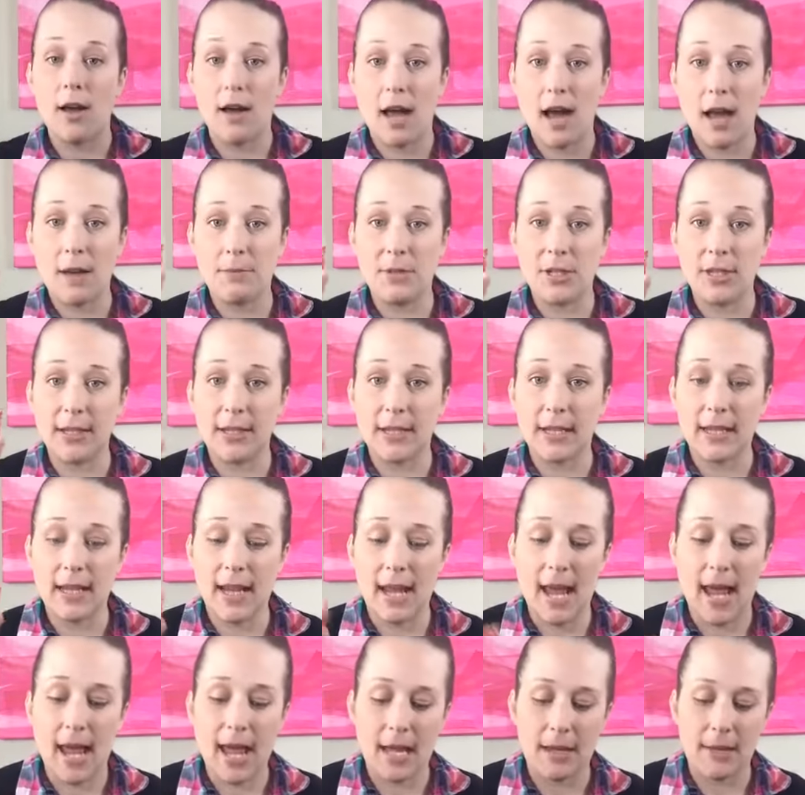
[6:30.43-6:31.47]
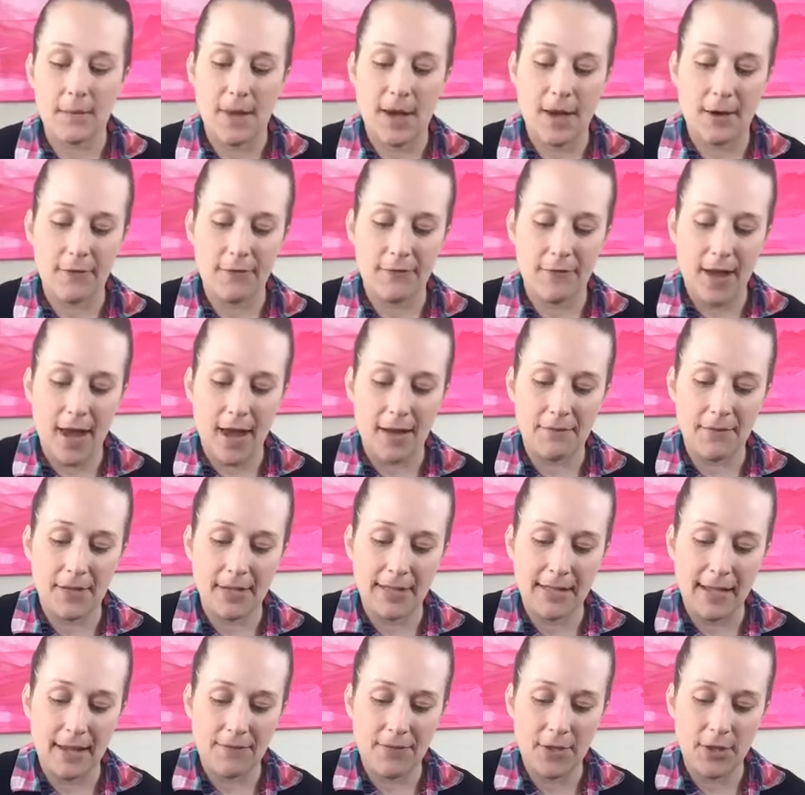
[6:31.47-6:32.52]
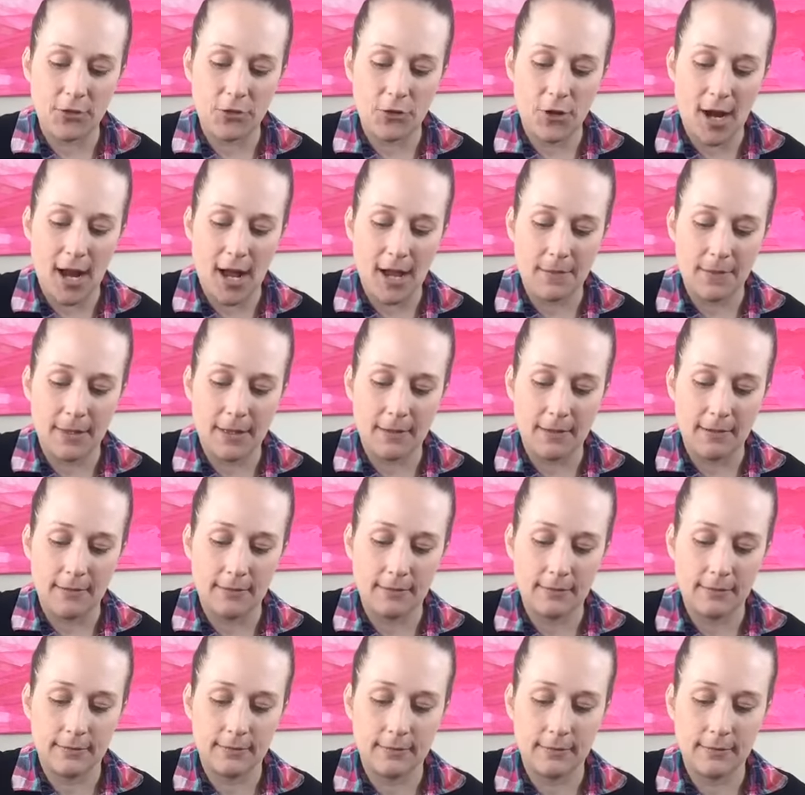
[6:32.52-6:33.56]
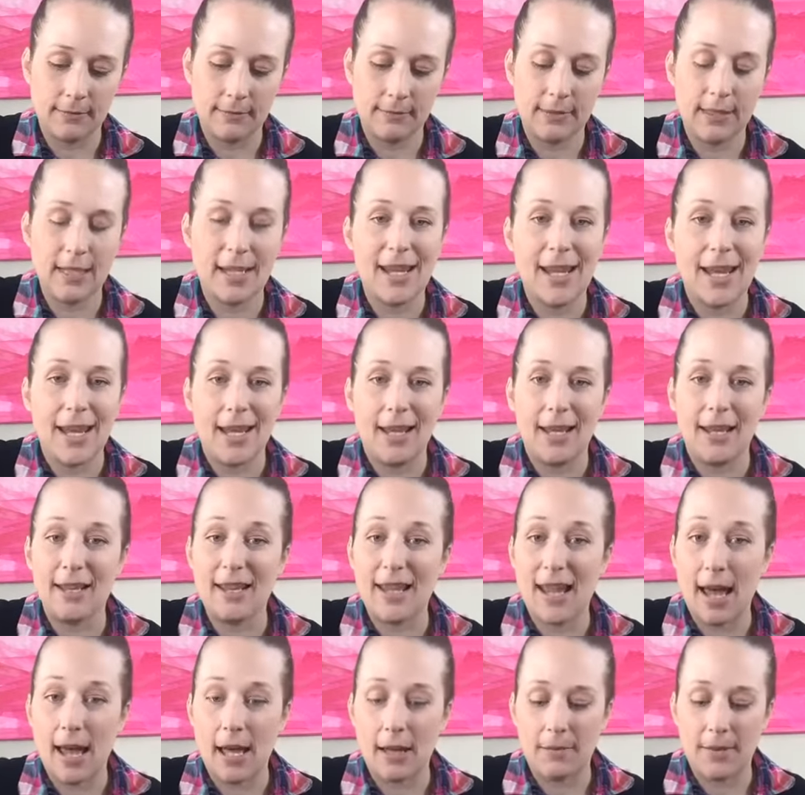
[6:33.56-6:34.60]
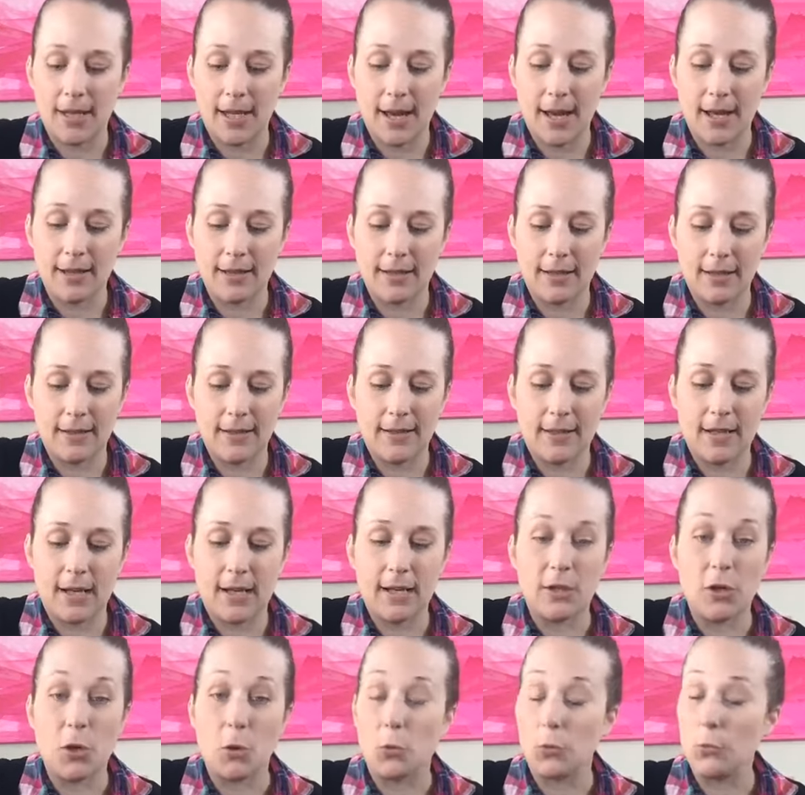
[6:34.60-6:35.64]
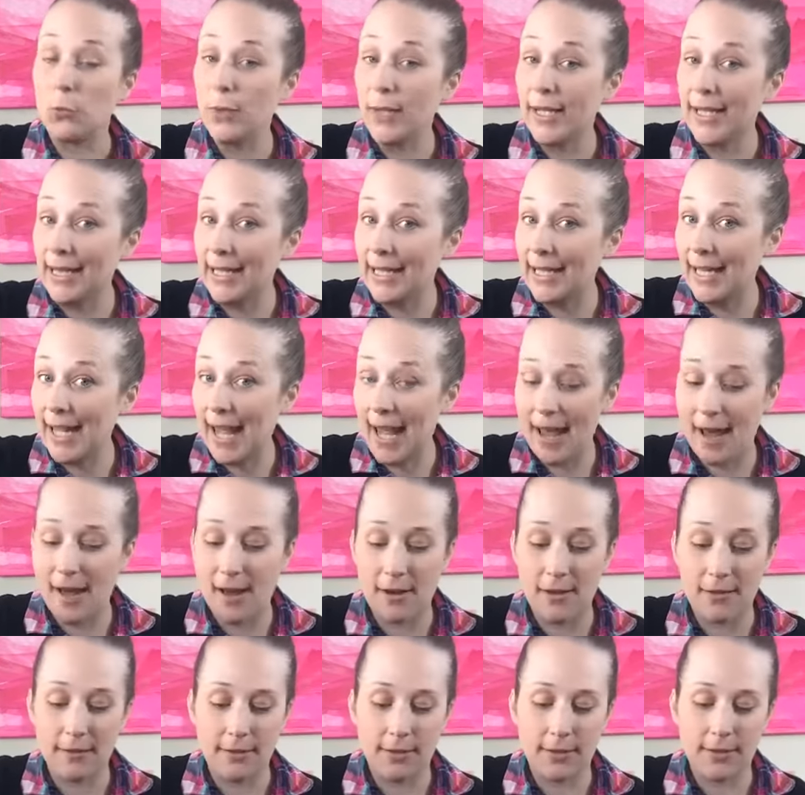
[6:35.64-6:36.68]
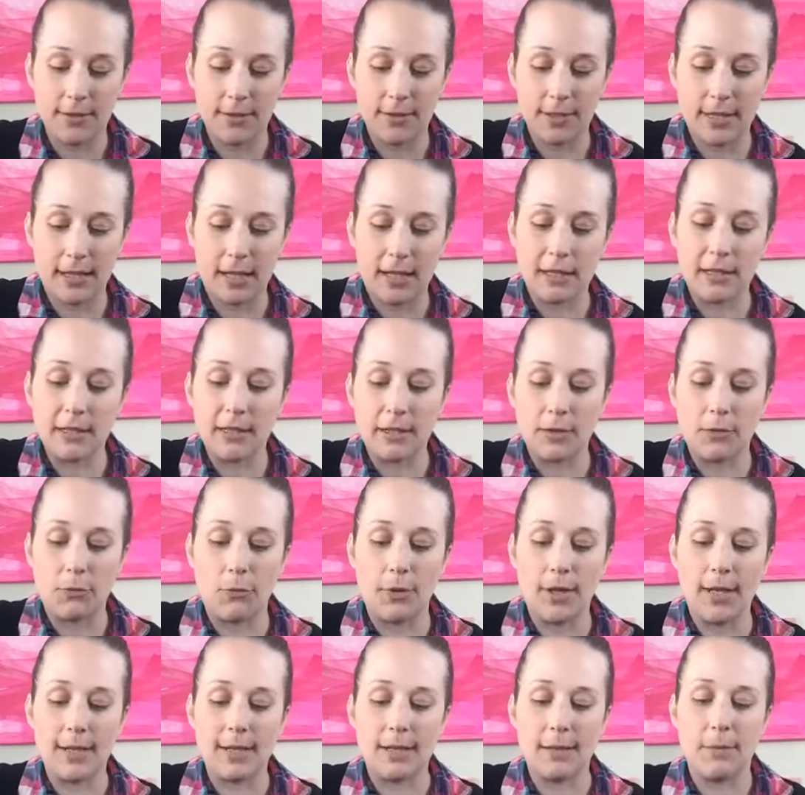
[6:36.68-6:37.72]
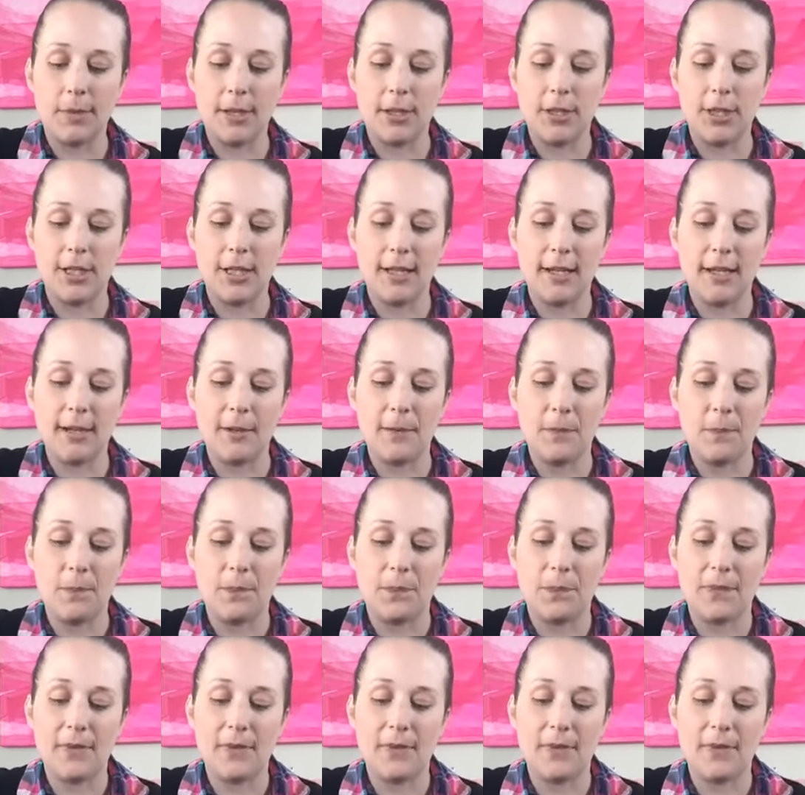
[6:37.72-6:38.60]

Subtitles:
I'm just going to add about 5 to 7 drops. And I'll be honest, I don't really count. Just kind of squeeze a bunch in there.